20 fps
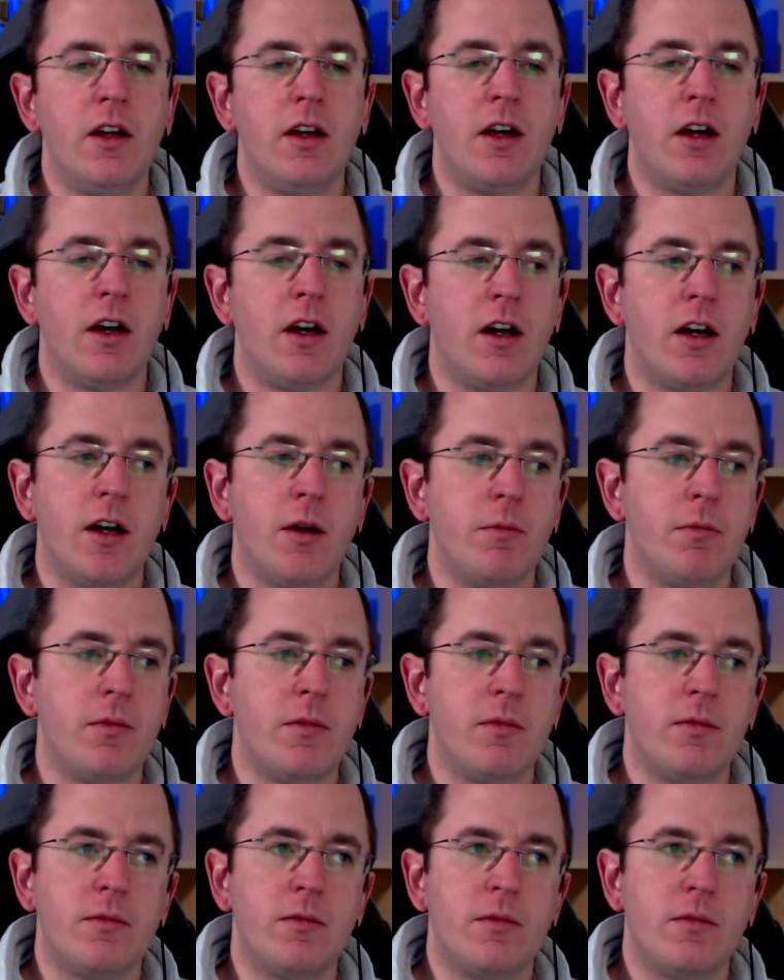The
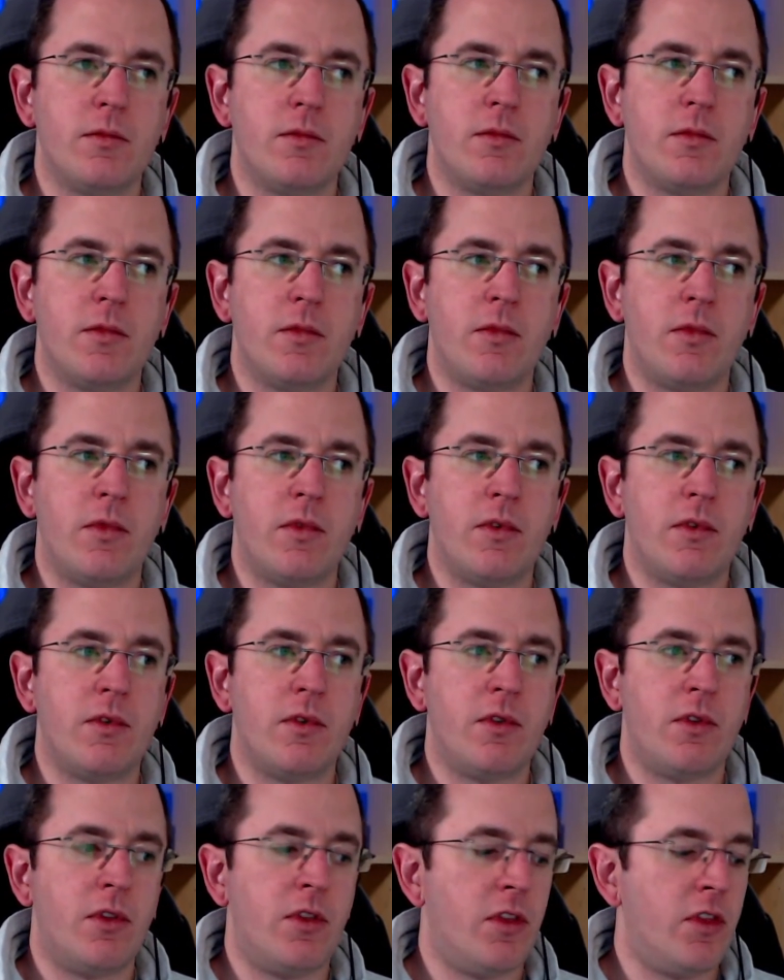
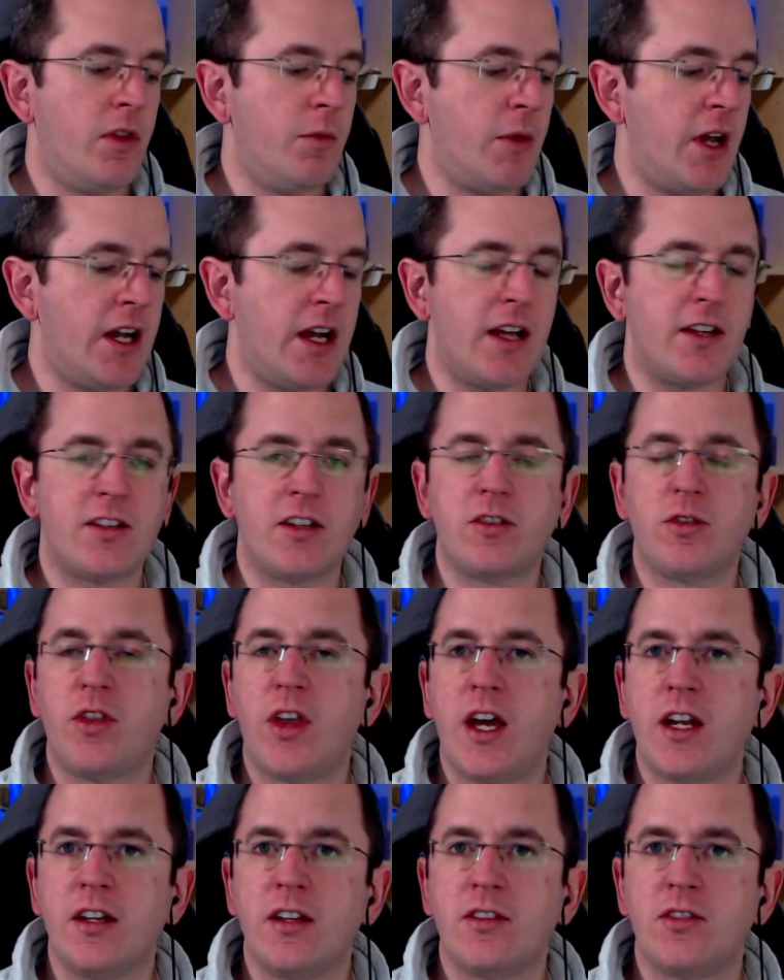main answer to
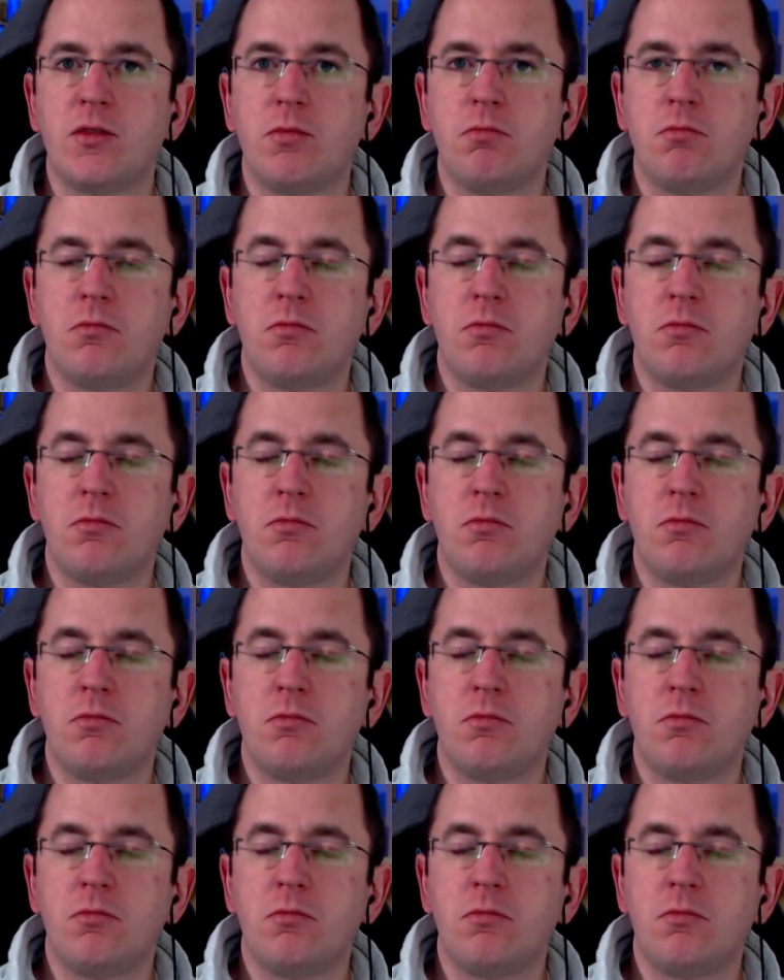that is